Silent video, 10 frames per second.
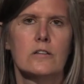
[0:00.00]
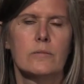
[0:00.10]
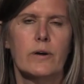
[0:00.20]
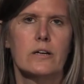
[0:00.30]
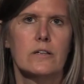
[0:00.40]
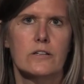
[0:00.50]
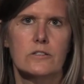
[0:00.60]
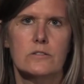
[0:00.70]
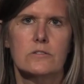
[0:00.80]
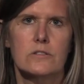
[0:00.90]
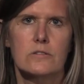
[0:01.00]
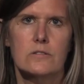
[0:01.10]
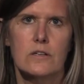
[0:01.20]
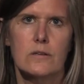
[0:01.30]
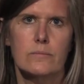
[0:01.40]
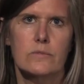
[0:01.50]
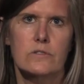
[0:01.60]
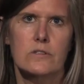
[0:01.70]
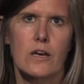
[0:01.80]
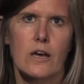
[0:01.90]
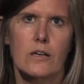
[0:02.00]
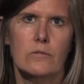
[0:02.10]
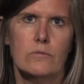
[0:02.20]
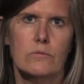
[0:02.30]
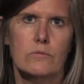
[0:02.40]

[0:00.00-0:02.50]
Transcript: the biological systems that